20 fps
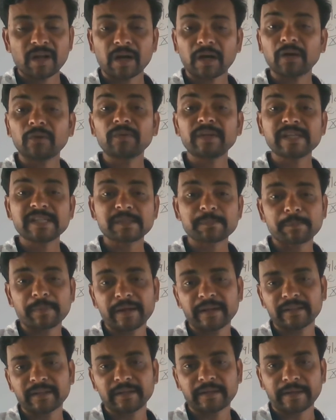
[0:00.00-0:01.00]
How he
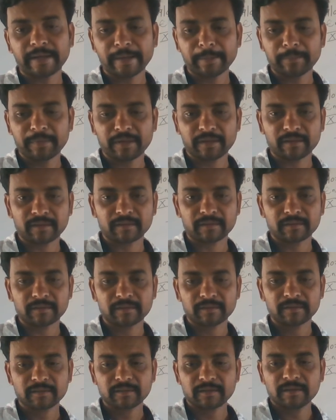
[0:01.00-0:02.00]
spent the
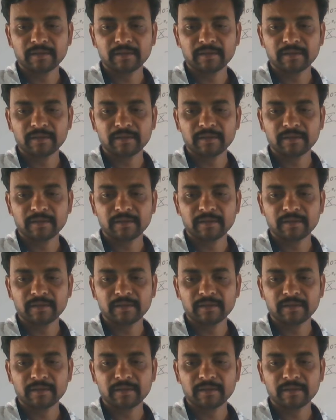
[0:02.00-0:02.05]
timing?